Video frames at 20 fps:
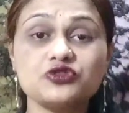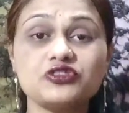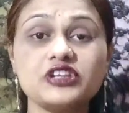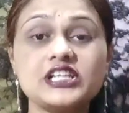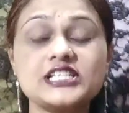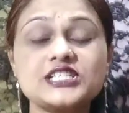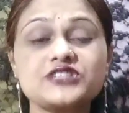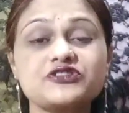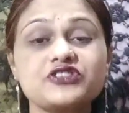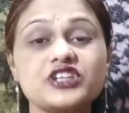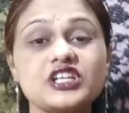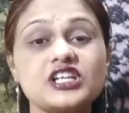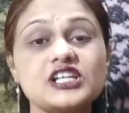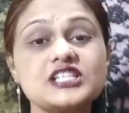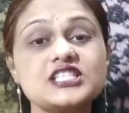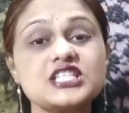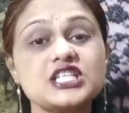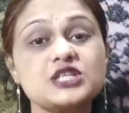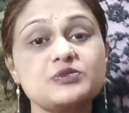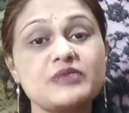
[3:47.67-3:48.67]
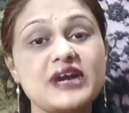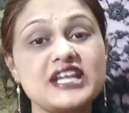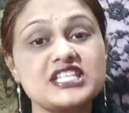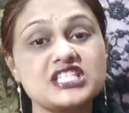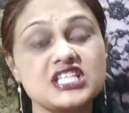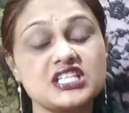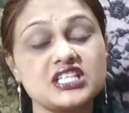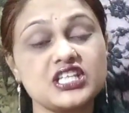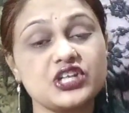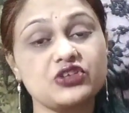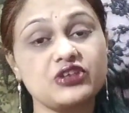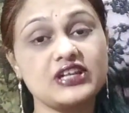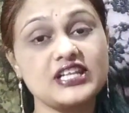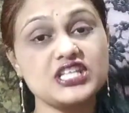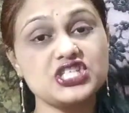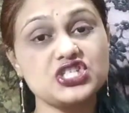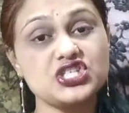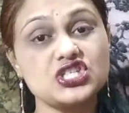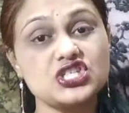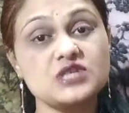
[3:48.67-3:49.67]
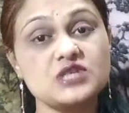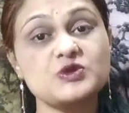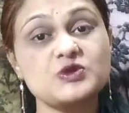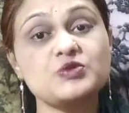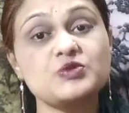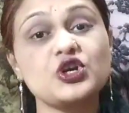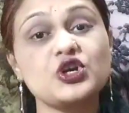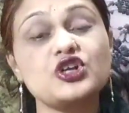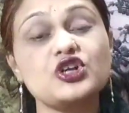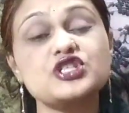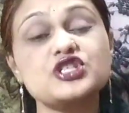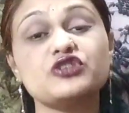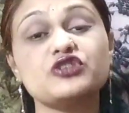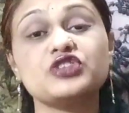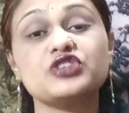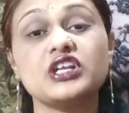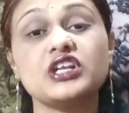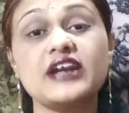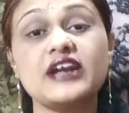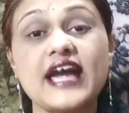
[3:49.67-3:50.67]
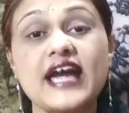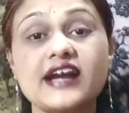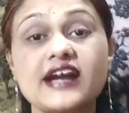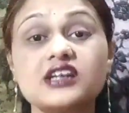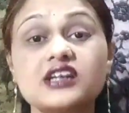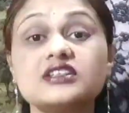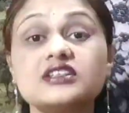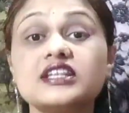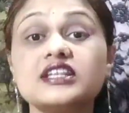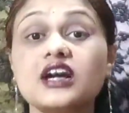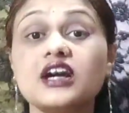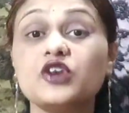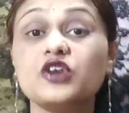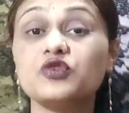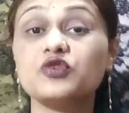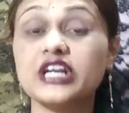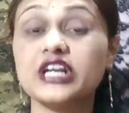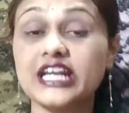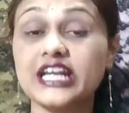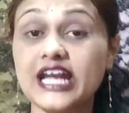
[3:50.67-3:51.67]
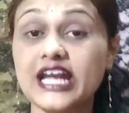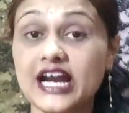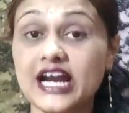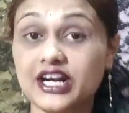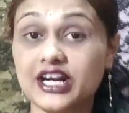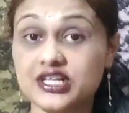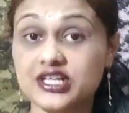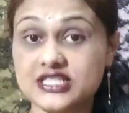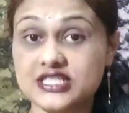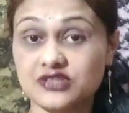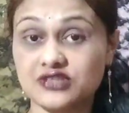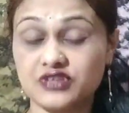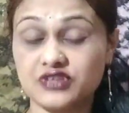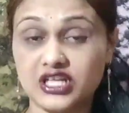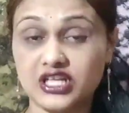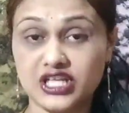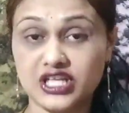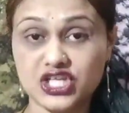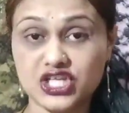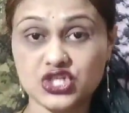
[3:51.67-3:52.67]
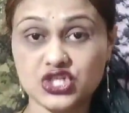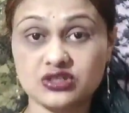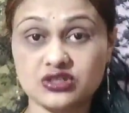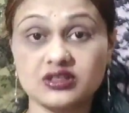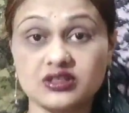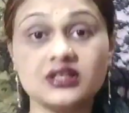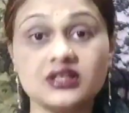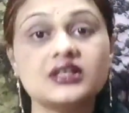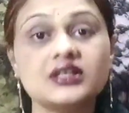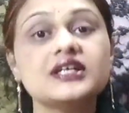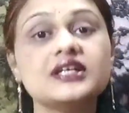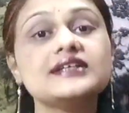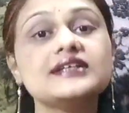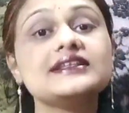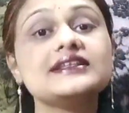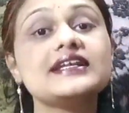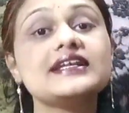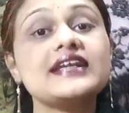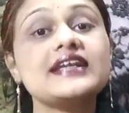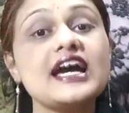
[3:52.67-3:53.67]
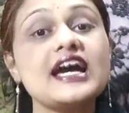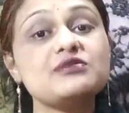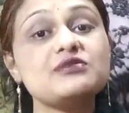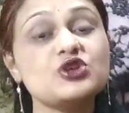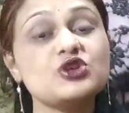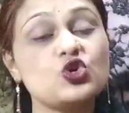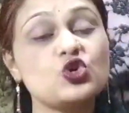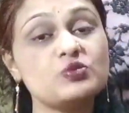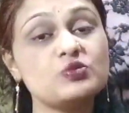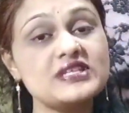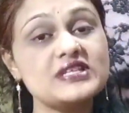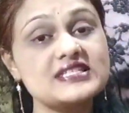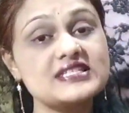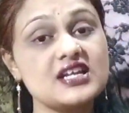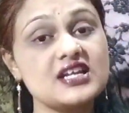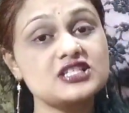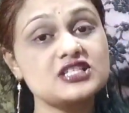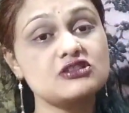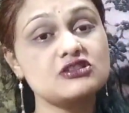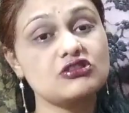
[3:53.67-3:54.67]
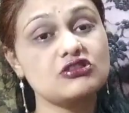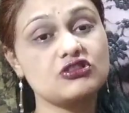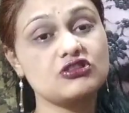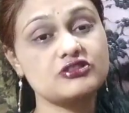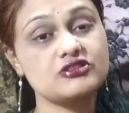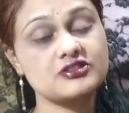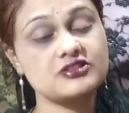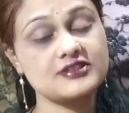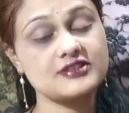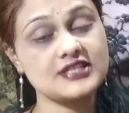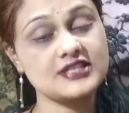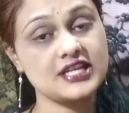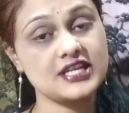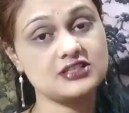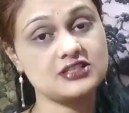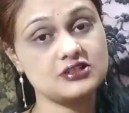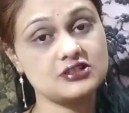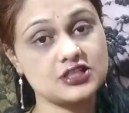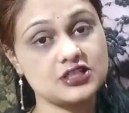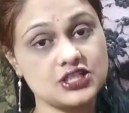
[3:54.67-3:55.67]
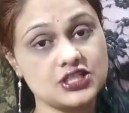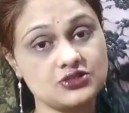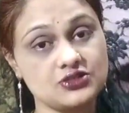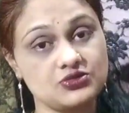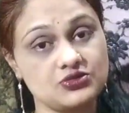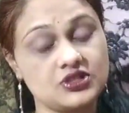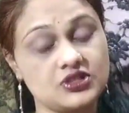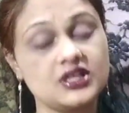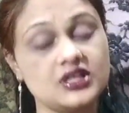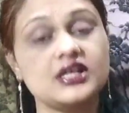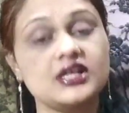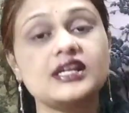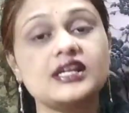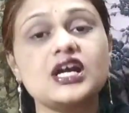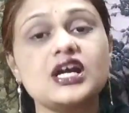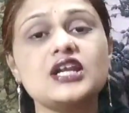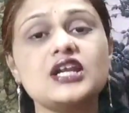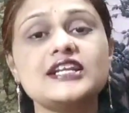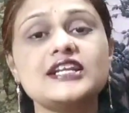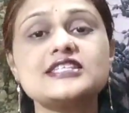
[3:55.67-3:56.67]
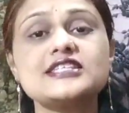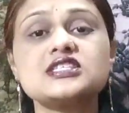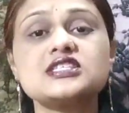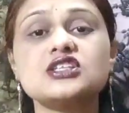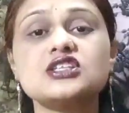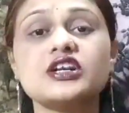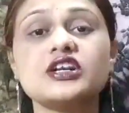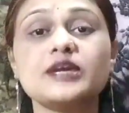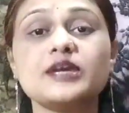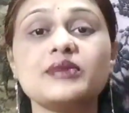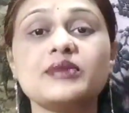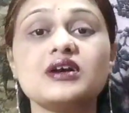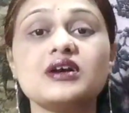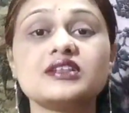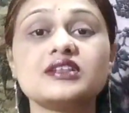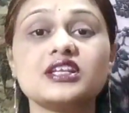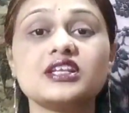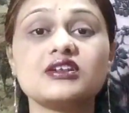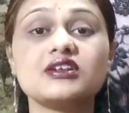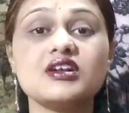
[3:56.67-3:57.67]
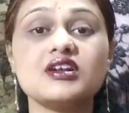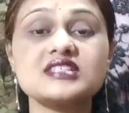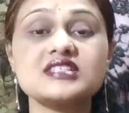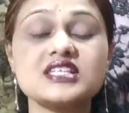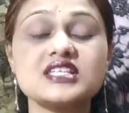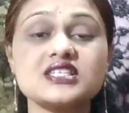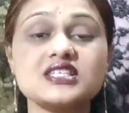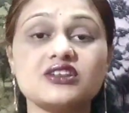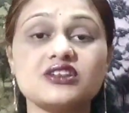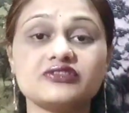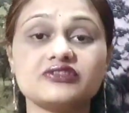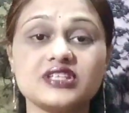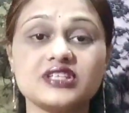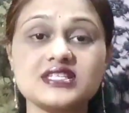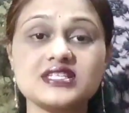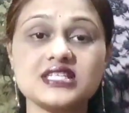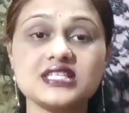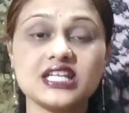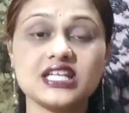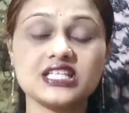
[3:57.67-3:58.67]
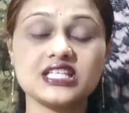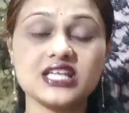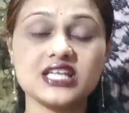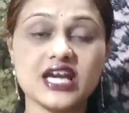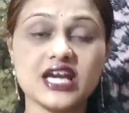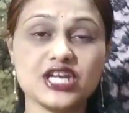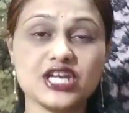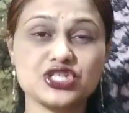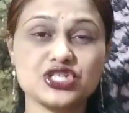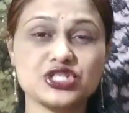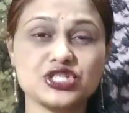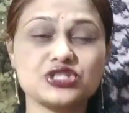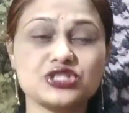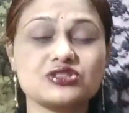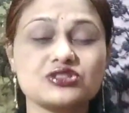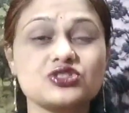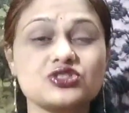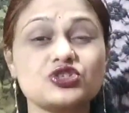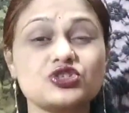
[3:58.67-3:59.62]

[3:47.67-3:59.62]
feel difficulty in maintaining relationships because of their anger. They are very aggressive in nature. They can be homicidal or suicidal too. Now let's talk about the causes of this ADHD. So